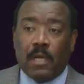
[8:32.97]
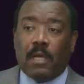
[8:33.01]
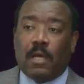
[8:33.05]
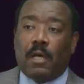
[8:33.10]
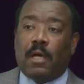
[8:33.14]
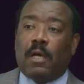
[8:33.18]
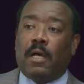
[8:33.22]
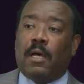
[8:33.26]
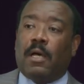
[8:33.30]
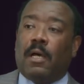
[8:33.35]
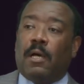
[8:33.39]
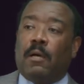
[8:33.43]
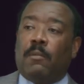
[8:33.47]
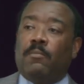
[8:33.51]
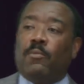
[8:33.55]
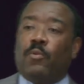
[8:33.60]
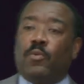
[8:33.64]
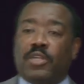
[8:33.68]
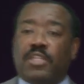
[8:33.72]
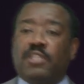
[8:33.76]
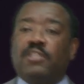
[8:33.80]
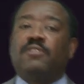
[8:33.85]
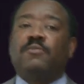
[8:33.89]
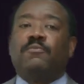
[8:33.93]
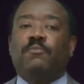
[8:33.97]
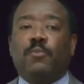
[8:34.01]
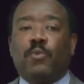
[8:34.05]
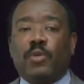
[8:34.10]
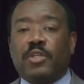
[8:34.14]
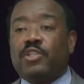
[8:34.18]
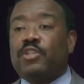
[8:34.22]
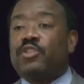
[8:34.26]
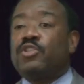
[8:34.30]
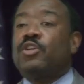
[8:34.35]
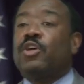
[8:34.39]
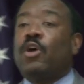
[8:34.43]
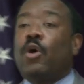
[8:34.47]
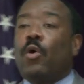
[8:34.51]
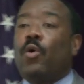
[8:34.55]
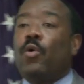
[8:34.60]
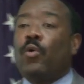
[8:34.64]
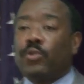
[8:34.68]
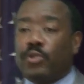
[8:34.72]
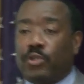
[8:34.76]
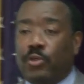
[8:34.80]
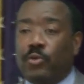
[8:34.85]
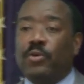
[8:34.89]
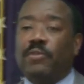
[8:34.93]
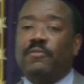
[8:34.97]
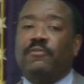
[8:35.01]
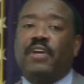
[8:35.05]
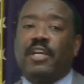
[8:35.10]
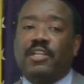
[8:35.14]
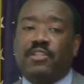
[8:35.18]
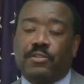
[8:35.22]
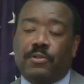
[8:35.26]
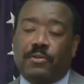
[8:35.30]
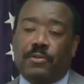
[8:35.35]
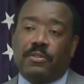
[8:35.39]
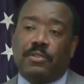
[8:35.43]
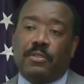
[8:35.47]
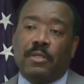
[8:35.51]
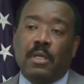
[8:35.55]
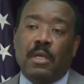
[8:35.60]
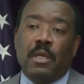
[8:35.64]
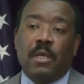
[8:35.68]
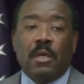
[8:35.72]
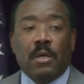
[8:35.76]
um, which, is, which is gold to investors.